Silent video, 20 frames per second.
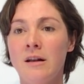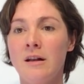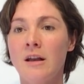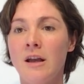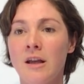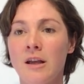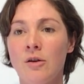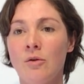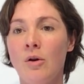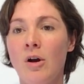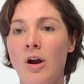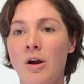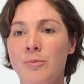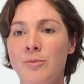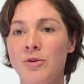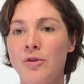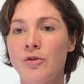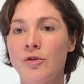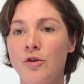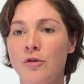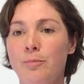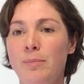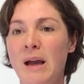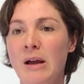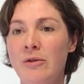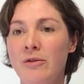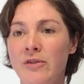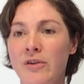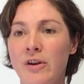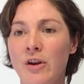like your arms are sort of
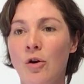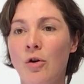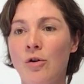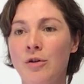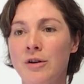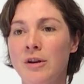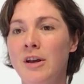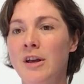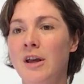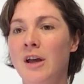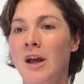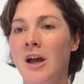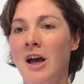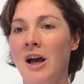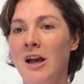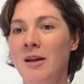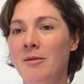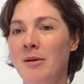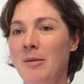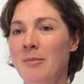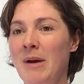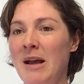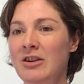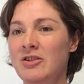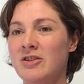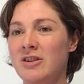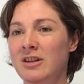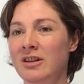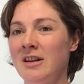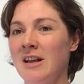bouncing on, I
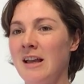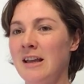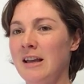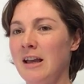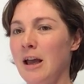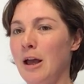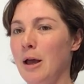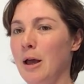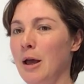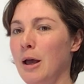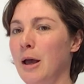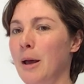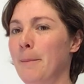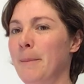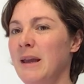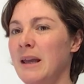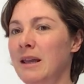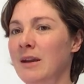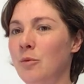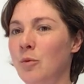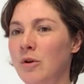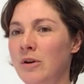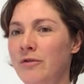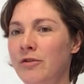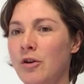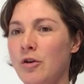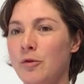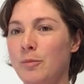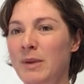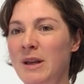imagine, like a big, one
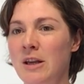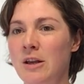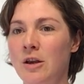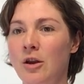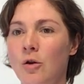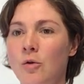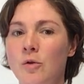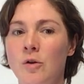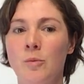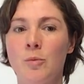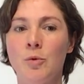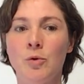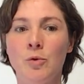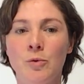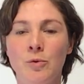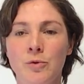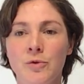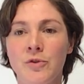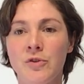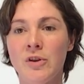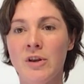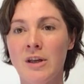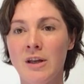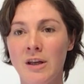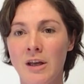of those big yoga balls.